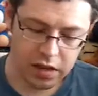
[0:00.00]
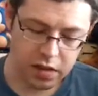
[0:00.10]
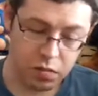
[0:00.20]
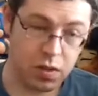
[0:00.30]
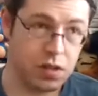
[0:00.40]

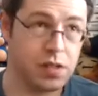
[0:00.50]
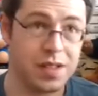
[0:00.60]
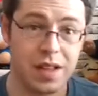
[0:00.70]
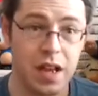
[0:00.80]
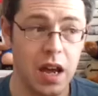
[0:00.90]
This was, as I
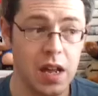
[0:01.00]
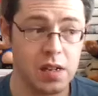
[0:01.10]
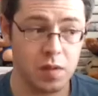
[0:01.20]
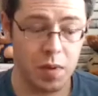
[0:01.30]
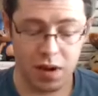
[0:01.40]
said,
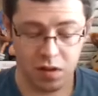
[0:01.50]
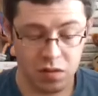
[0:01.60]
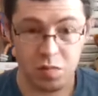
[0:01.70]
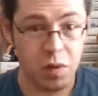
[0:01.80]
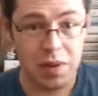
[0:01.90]
ages back. It
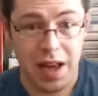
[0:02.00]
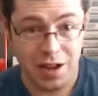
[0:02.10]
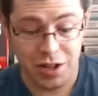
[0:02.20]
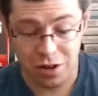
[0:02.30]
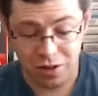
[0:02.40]
was probably
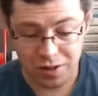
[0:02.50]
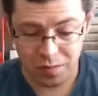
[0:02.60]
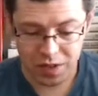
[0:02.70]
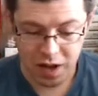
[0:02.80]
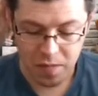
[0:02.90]
last year
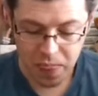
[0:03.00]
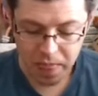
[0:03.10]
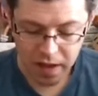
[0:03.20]
sometime.